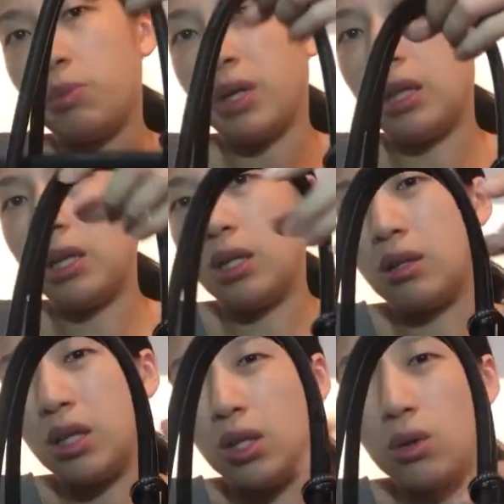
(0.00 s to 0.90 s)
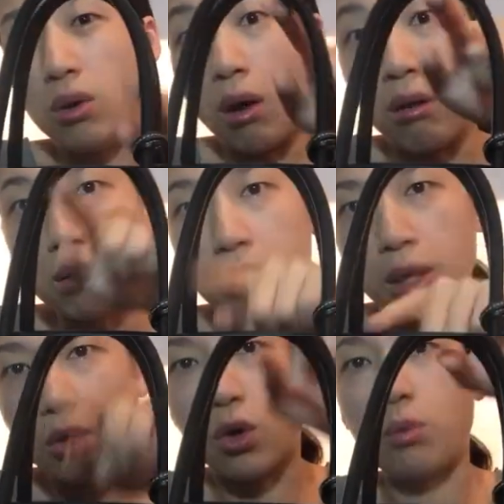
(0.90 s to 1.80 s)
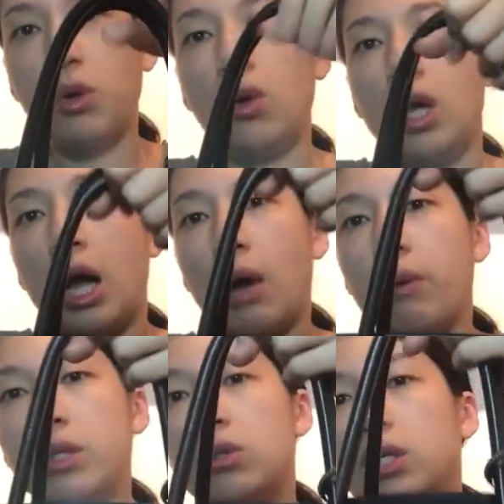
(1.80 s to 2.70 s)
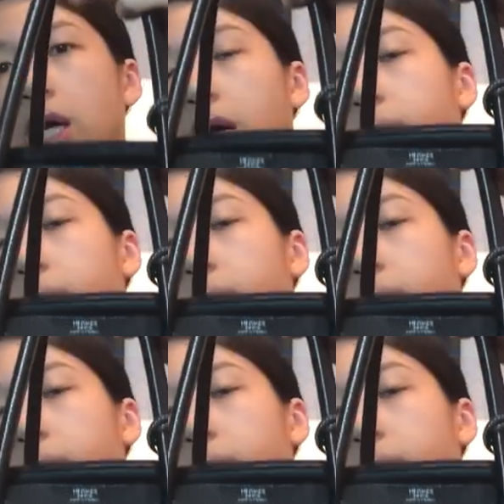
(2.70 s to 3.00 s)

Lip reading: to be a little little longer than normal. I went to the